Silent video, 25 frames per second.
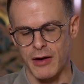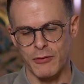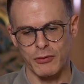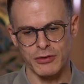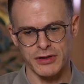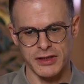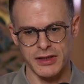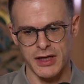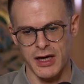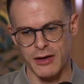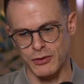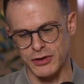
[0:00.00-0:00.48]

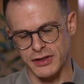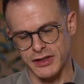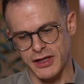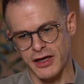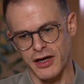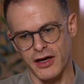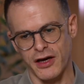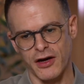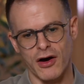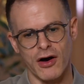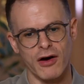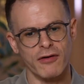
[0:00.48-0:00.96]
was
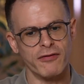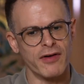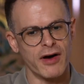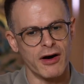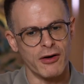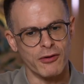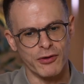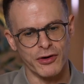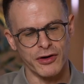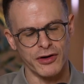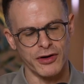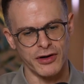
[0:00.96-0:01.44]
kicking off
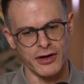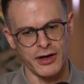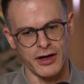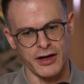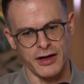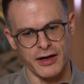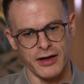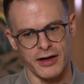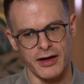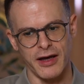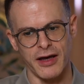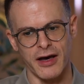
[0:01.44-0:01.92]
our
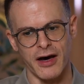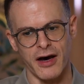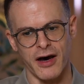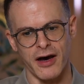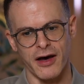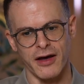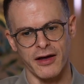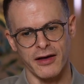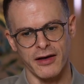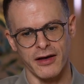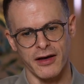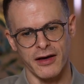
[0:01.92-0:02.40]

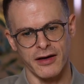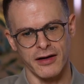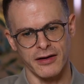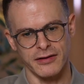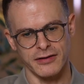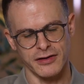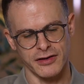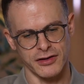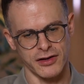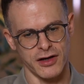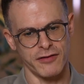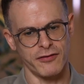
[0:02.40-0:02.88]
AI
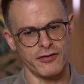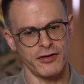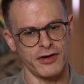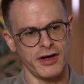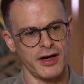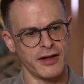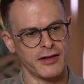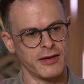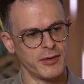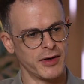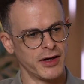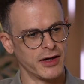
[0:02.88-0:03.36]

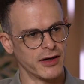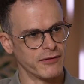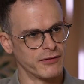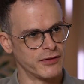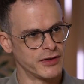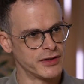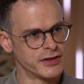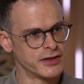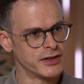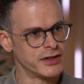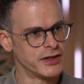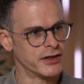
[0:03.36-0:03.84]
discovery at the beginning of
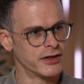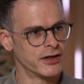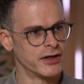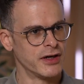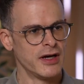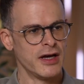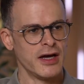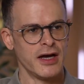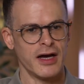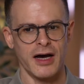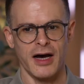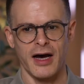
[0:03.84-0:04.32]
this year.
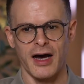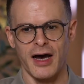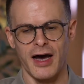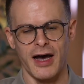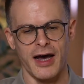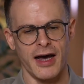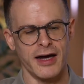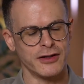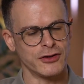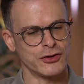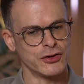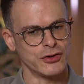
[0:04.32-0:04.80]

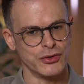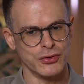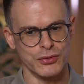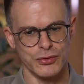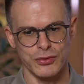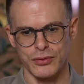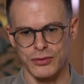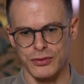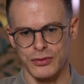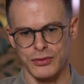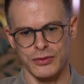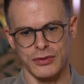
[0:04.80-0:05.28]
I had to
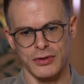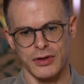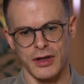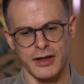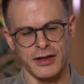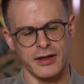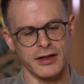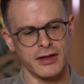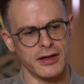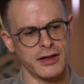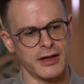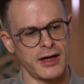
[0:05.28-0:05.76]
do
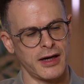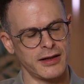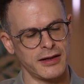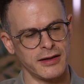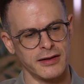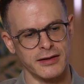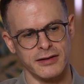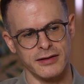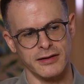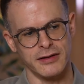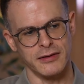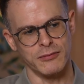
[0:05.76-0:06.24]
I
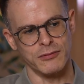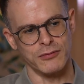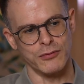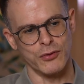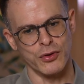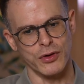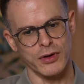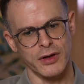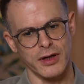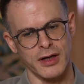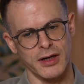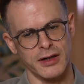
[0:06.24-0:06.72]
did
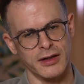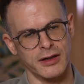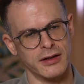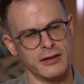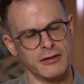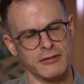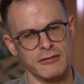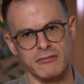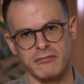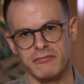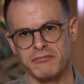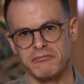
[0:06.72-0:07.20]
more
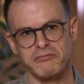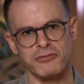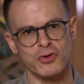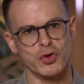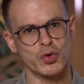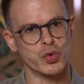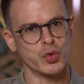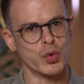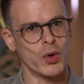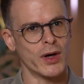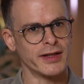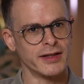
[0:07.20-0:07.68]
than
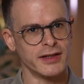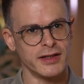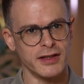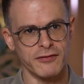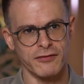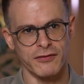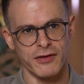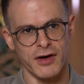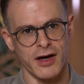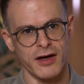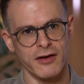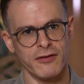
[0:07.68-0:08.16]

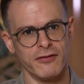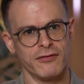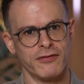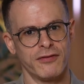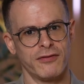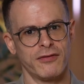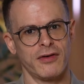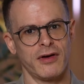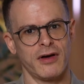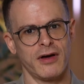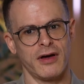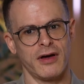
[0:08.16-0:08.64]
25